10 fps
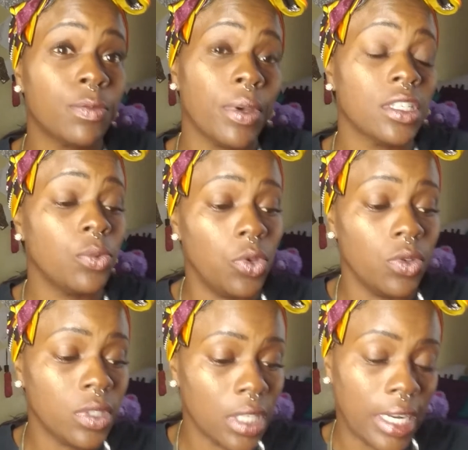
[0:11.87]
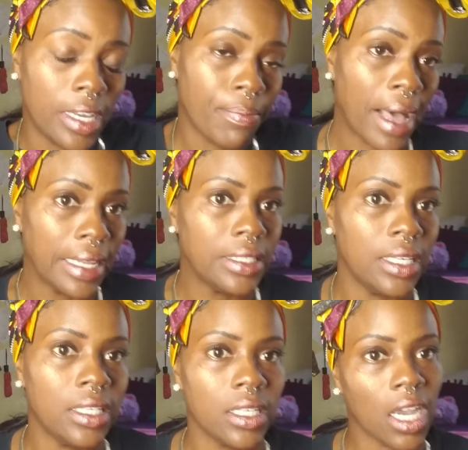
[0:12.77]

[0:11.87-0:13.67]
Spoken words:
especially when you study in politics